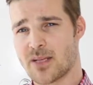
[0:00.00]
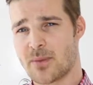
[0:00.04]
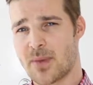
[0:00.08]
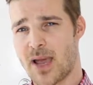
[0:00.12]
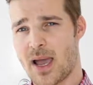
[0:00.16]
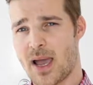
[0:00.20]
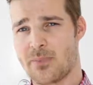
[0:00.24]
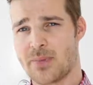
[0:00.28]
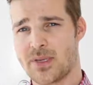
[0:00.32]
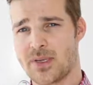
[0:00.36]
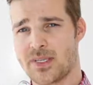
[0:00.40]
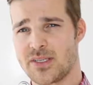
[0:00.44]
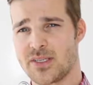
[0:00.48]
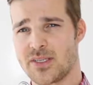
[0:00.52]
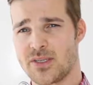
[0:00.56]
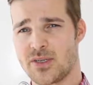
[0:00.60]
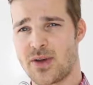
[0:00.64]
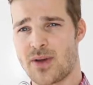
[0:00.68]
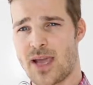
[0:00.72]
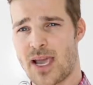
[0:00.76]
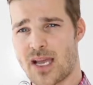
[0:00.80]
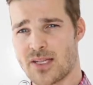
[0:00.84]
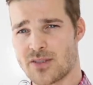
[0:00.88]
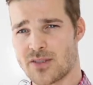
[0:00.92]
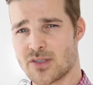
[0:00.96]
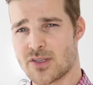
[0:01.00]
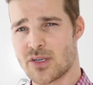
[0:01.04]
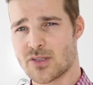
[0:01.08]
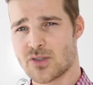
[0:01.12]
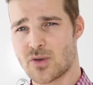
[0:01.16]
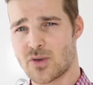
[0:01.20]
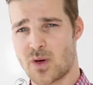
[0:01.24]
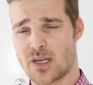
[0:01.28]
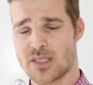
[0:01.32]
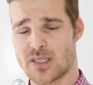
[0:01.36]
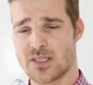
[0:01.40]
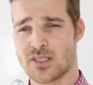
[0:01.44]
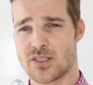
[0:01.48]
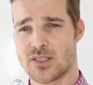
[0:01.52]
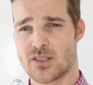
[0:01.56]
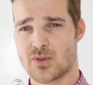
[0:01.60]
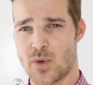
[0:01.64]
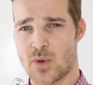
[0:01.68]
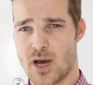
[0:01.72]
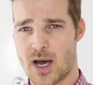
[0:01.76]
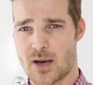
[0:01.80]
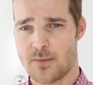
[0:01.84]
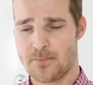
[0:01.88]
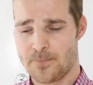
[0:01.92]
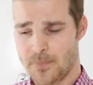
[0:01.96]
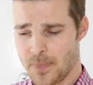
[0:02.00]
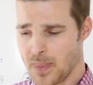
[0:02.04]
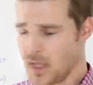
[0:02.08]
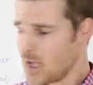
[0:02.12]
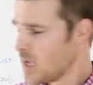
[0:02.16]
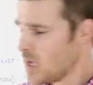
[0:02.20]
I'm happy to answer those questions as well.